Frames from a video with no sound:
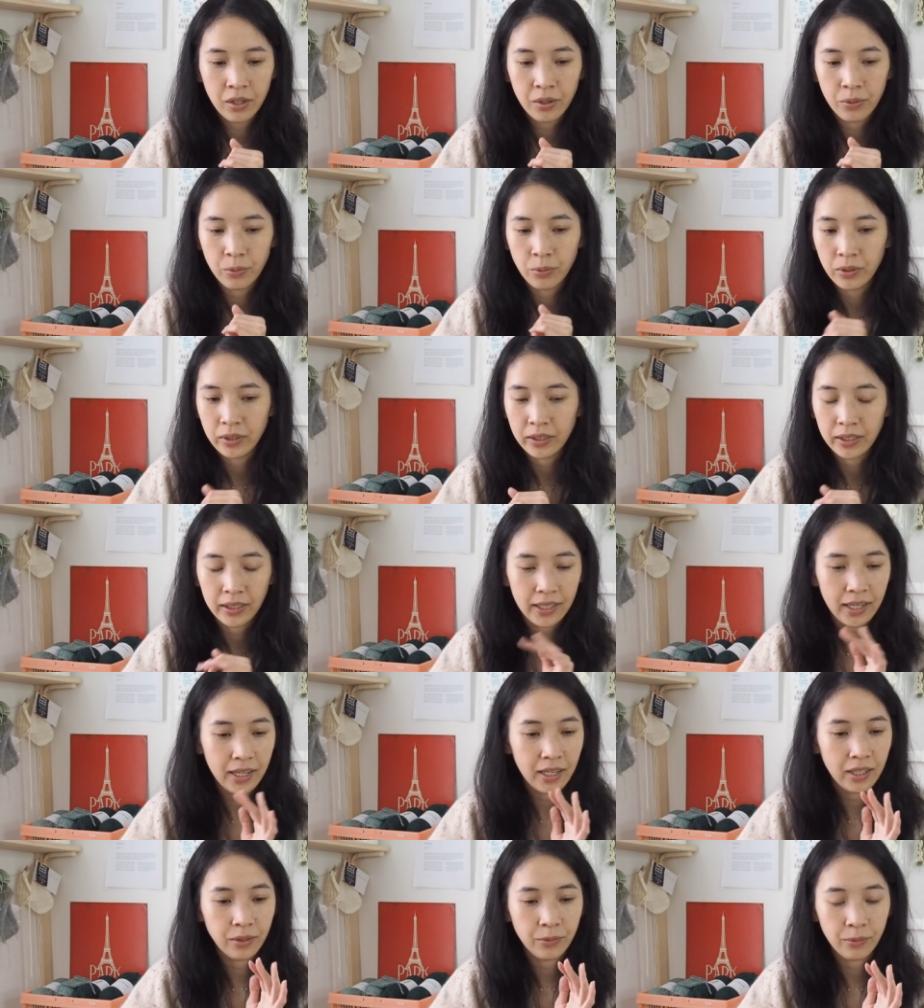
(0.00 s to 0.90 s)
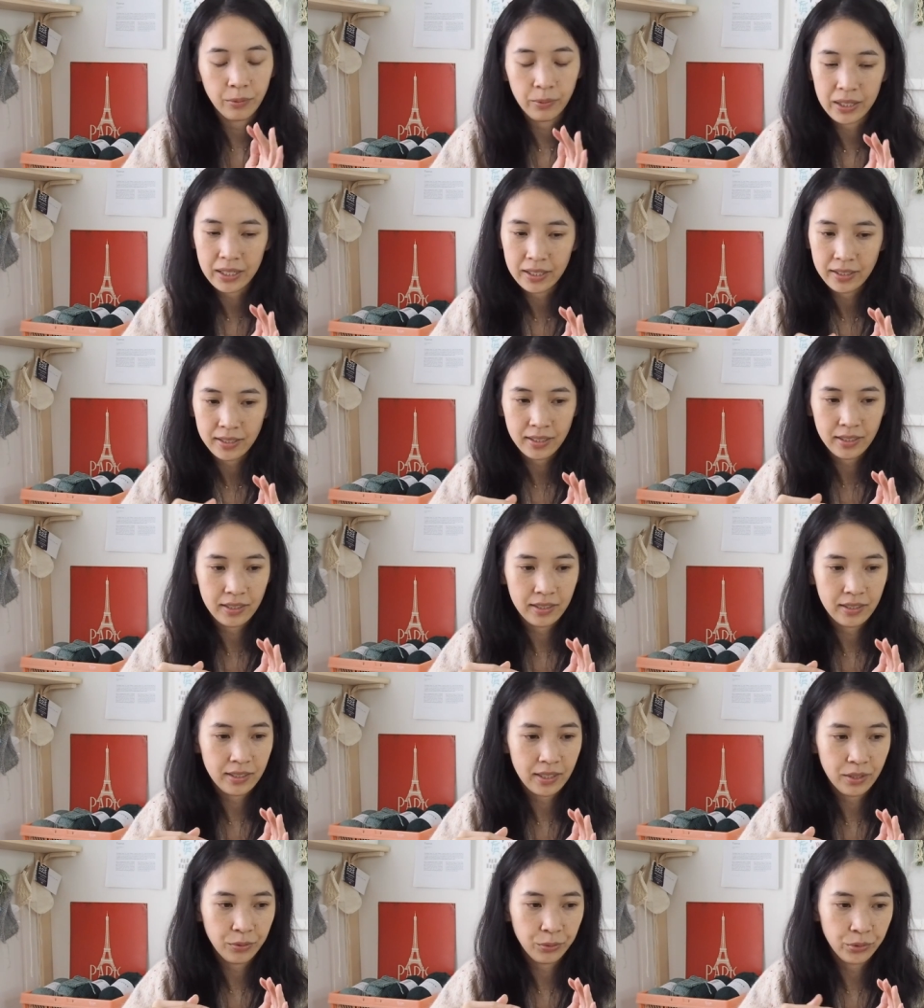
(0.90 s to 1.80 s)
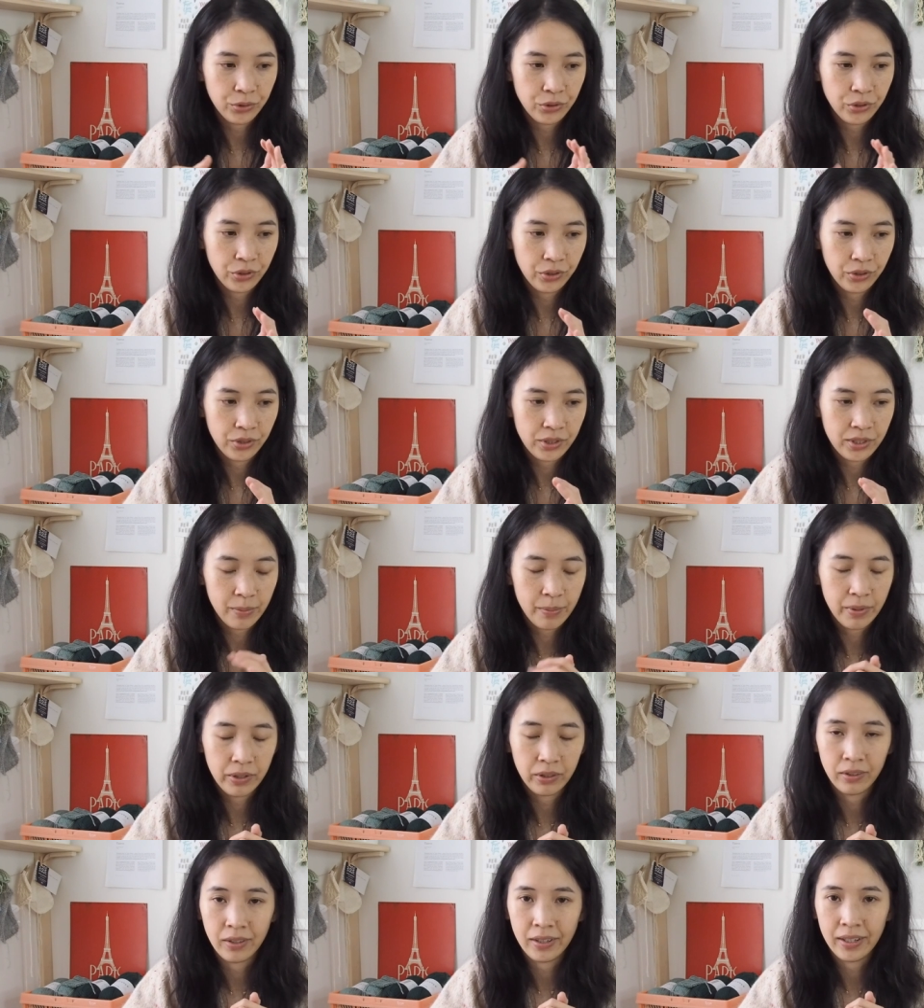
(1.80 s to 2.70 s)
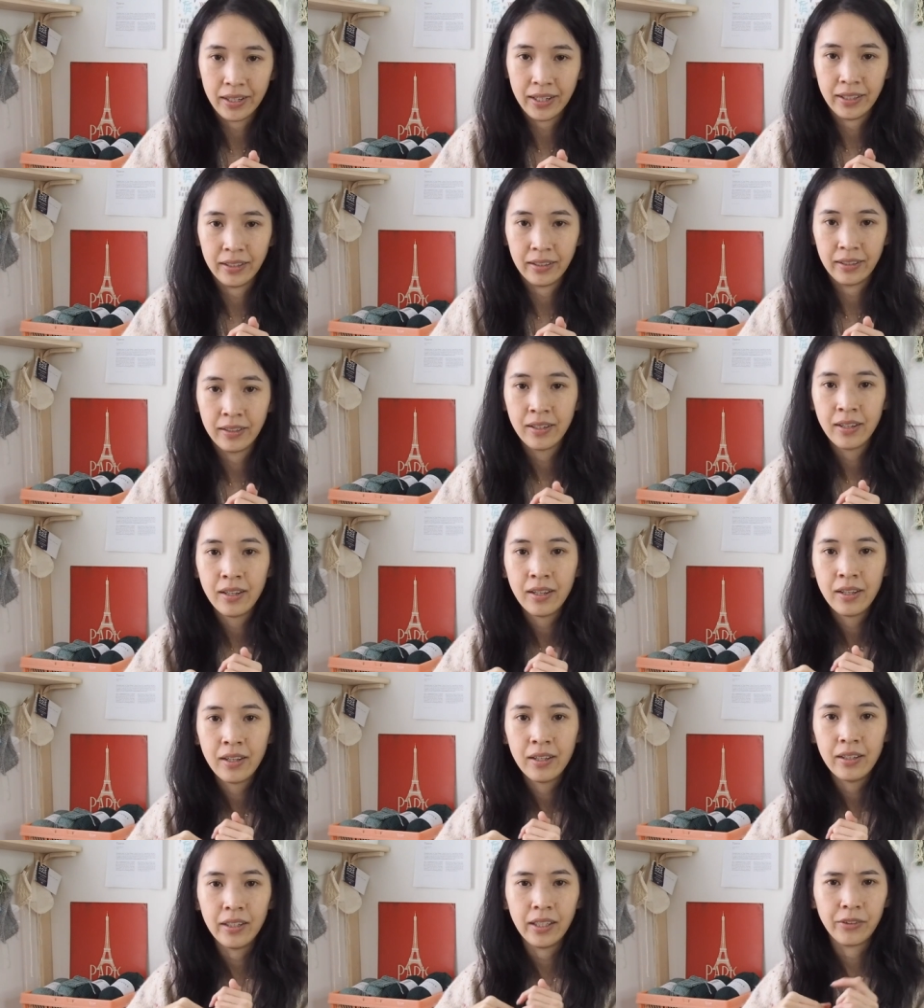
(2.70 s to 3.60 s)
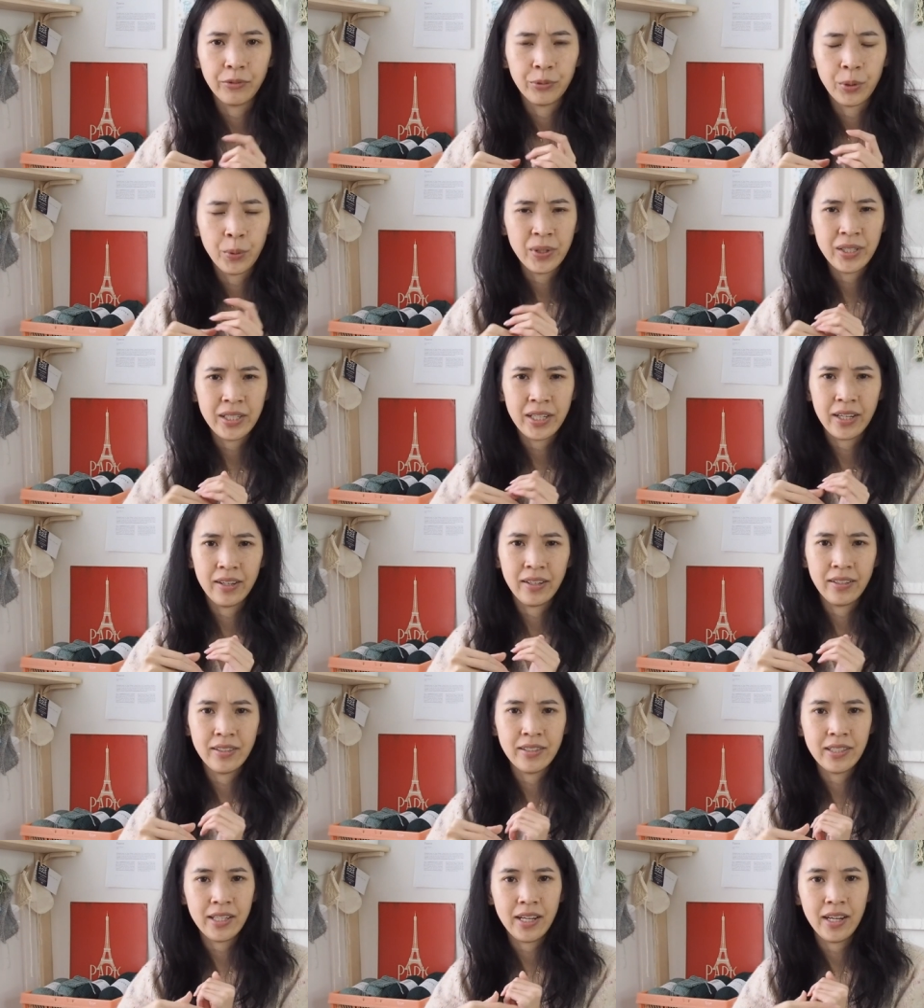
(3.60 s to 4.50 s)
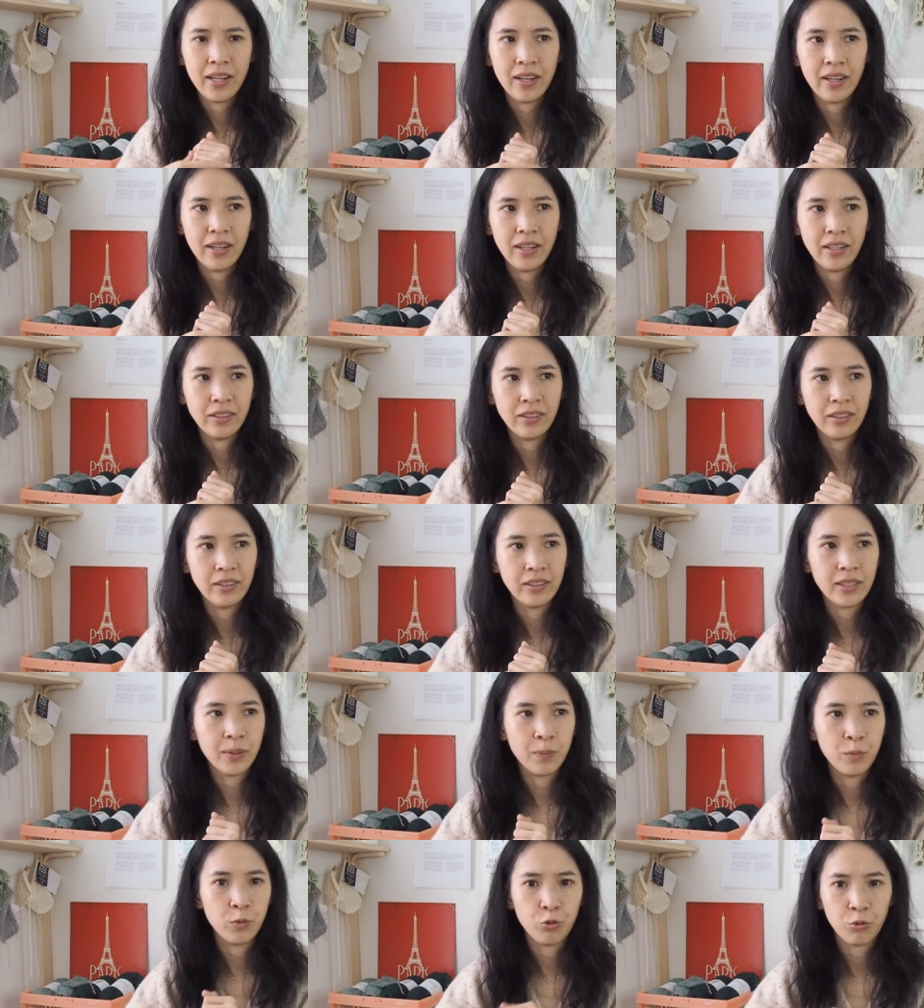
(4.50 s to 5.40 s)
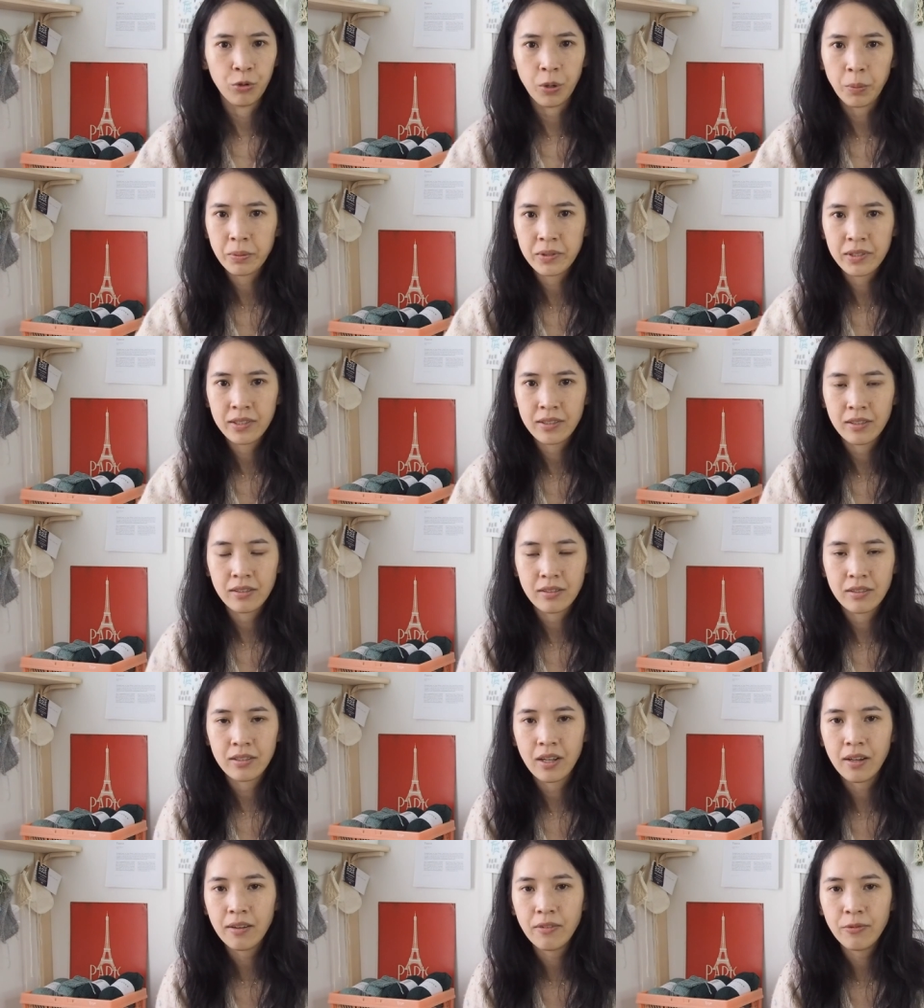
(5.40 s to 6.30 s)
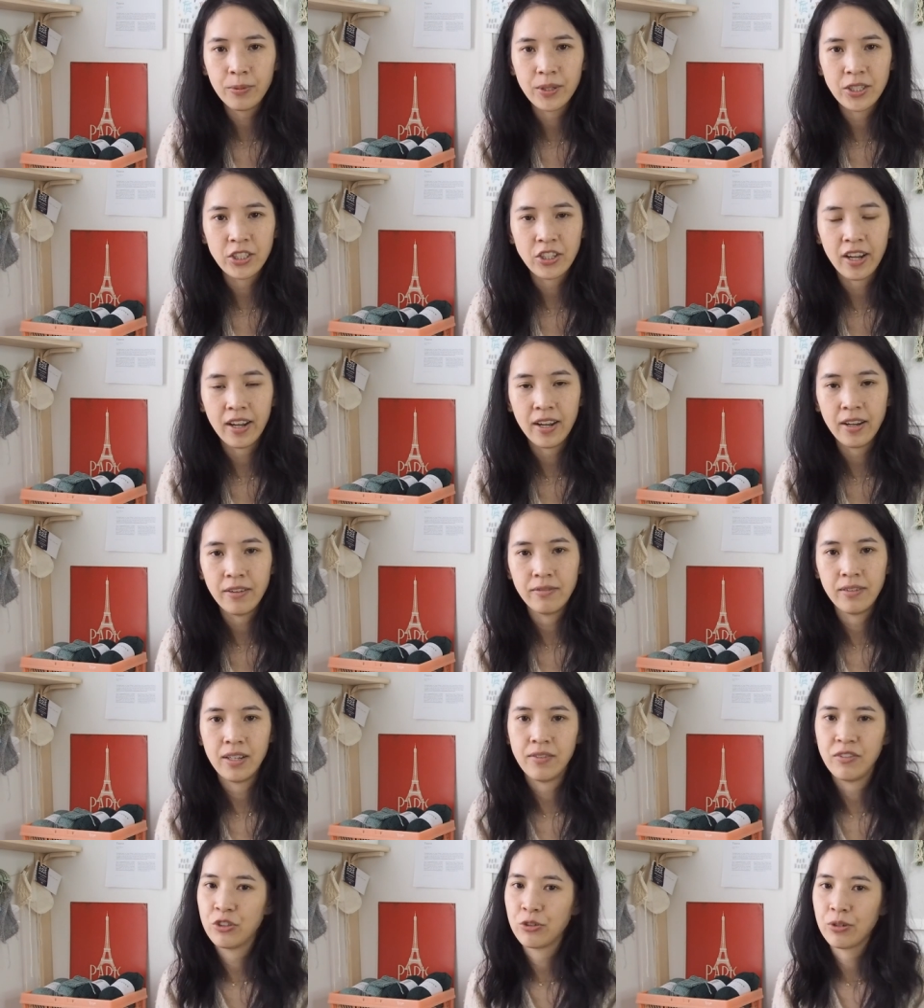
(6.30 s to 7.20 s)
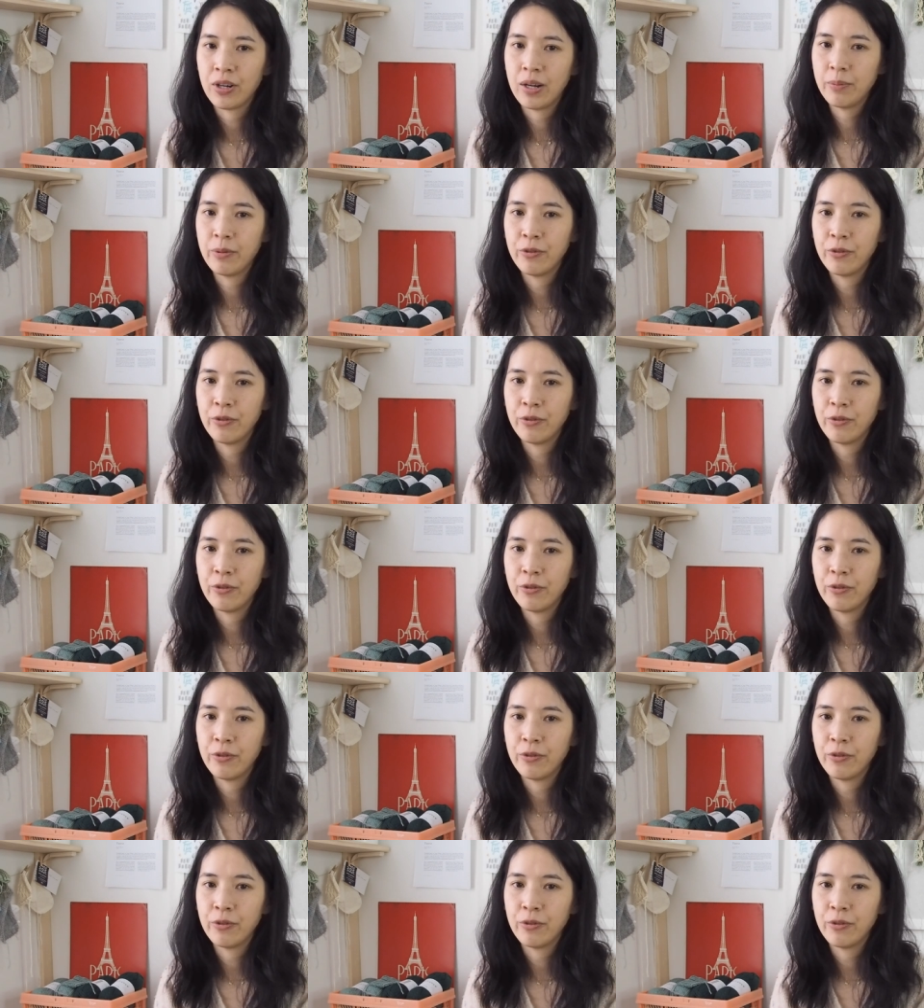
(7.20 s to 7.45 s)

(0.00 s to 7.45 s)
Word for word: Wool and the Gang, We Are Knitters, and also some online like Rowan yarns and some drops stuff, which I've never tried